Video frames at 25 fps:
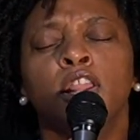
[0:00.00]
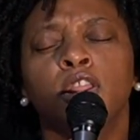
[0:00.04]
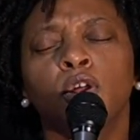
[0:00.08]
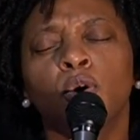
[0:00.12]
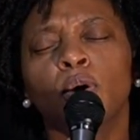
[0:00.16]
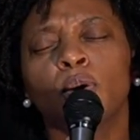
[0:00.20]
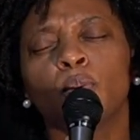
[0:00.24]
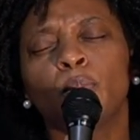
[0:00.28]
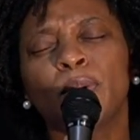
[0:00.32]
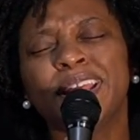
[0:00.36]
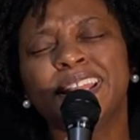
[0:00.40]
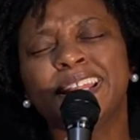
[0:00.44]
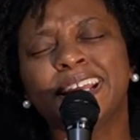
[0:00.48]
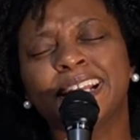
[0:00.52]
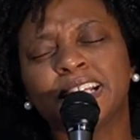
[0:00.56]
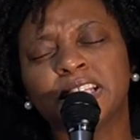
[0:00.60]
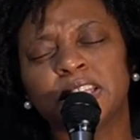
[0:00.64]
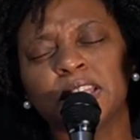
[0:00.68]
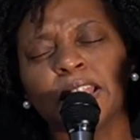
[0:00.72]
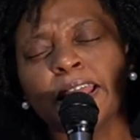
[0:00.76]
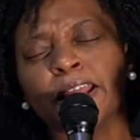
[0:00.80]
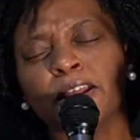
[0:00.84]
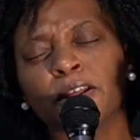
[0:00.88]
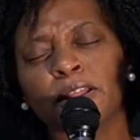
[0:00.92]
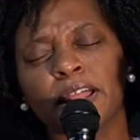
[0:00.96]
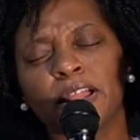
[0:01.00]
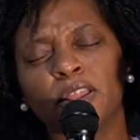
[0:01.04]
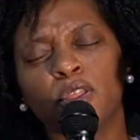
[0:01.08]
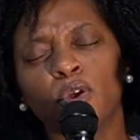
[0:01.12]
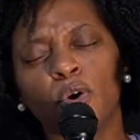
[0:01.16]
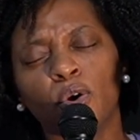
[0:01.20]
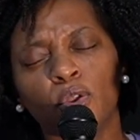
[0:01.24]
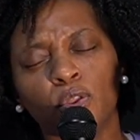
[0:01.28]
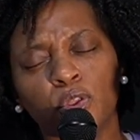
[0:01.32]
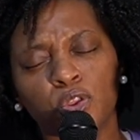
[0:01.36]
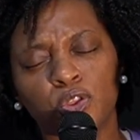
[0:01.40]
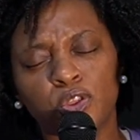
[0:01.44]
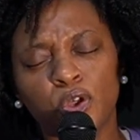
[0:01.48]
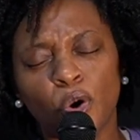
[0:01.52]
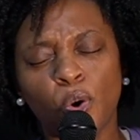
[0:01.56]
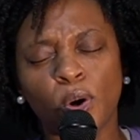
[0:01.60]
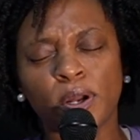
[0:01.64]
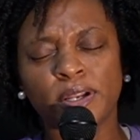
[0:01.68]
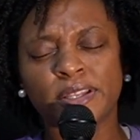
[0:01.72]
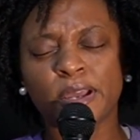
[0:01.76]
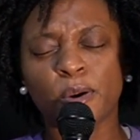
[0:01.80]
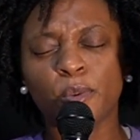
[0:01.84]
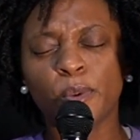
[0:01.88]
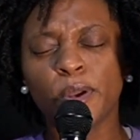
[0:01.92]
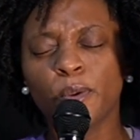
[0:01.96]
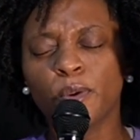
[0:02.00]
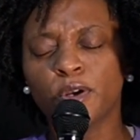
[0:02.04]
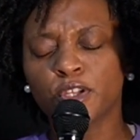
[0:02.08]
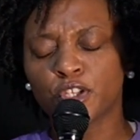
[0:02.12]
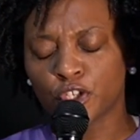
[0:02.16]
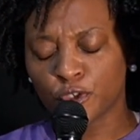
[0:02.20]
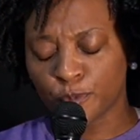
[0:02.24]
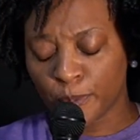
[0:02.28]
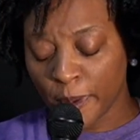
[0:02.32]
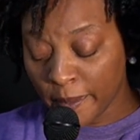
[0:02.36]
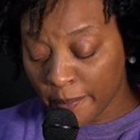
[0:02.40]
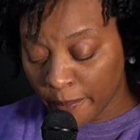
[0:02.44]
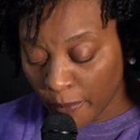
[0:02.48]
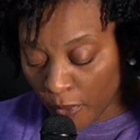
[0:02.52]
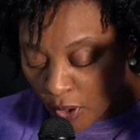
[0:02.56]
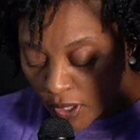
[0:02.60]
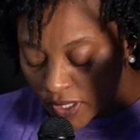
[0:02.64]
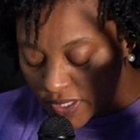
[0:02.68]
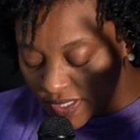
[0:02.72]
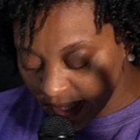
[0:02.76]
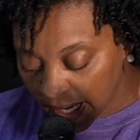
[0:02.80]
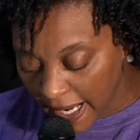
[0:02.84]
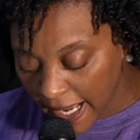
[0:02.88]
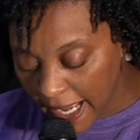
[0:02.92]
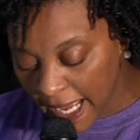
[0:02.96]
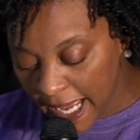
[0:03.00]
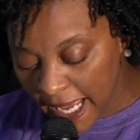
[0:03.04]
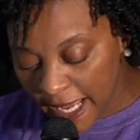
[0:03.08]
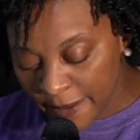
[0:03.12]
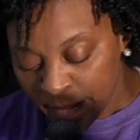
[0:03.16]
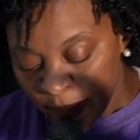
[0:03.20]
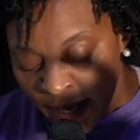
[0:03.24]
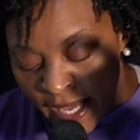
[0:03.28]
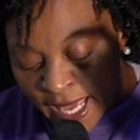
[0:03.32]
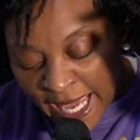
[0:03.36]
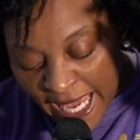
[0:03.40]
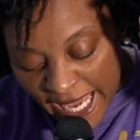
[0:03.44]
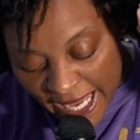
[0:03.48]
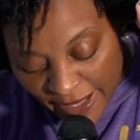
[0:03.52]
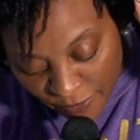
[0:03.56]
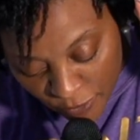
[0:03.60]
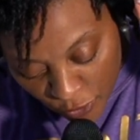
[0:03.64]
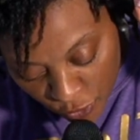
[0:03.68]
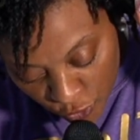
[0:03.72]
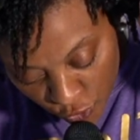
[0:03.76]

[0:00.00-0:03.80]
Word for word: Lord, we declare, Lord, Lord that we would spend more time time in the